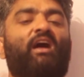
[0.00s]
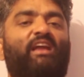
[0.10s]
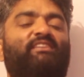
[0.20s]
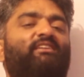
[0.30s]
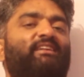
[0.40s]

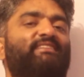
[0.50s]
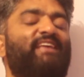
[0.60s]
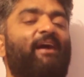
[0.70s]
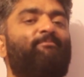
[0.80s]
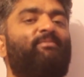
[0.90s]
another
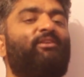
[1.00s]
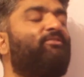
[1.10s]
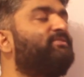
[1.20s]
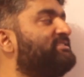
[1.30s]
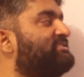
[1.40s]
example
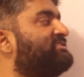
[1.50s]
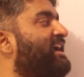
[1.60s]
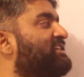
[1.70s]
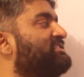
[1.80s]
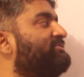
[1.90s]
of this
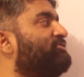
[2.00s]
strategy